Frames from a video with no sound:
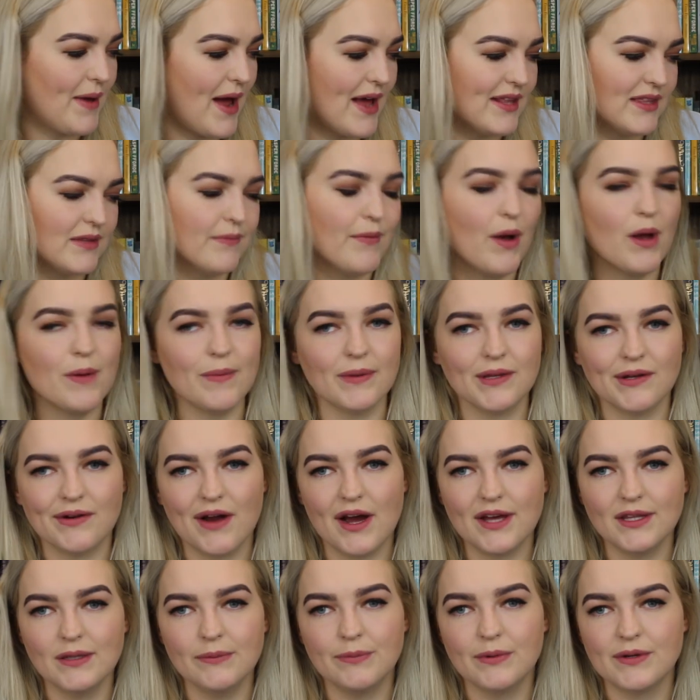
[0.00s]
but at the moment there
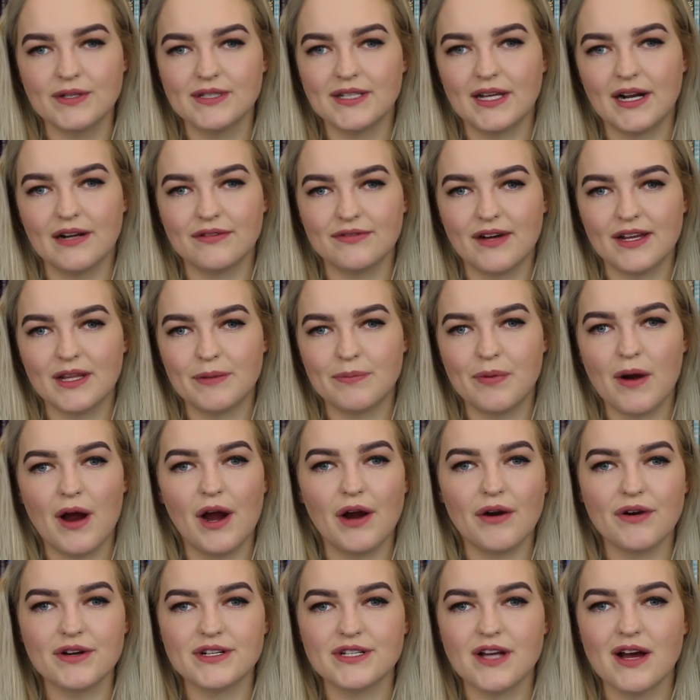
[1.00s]
are other books that I'd rather
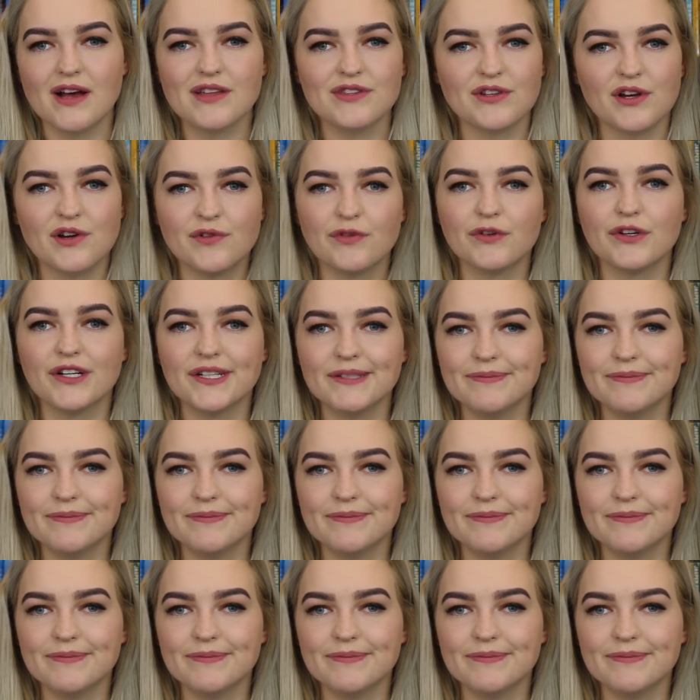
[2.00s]
prioritise over